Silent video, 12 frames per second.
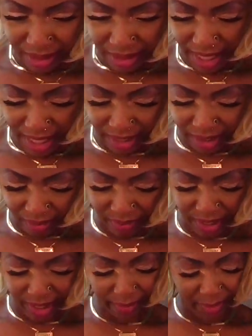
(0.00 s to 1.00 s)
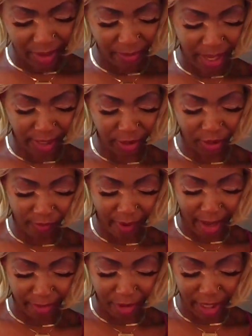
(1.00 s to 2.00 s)
Okay, so it's something about your
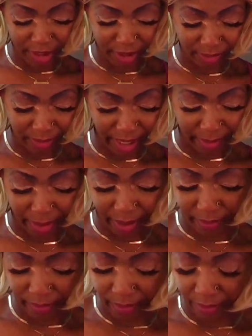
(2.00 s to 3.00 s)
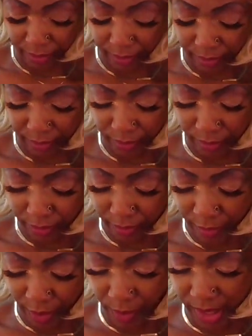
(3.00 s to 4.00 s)
vibration, baby.
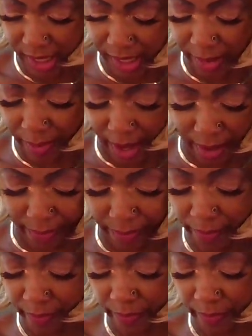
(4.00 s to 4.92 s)
What's this about?